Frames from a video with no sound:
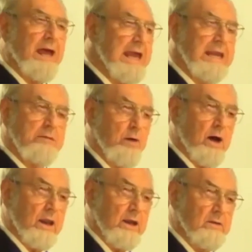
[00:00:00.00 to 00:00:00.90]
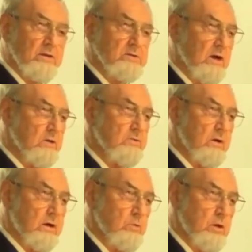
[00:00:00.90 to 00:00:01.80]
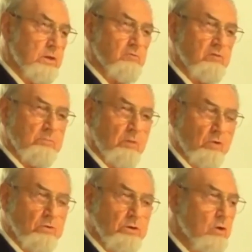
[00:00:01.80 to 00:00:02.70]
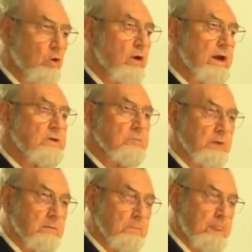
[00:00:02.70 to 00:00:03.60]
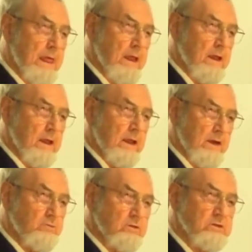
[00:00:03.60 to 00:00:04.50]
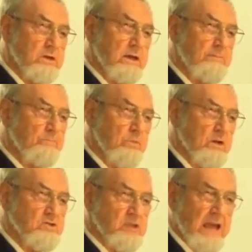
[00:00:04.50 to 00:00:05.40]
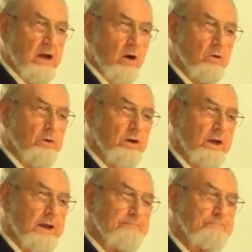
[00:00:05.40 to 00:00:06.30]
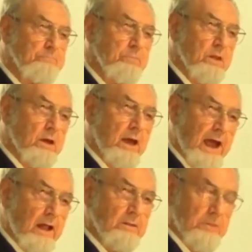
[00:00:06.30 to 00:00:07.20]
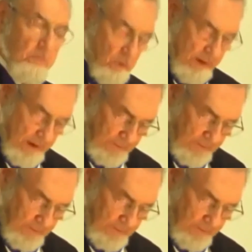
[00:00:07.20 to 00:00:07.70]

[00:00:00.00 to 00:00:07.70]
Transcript: anybody in this country with a remote or intimate interest in, stakeholder in health or health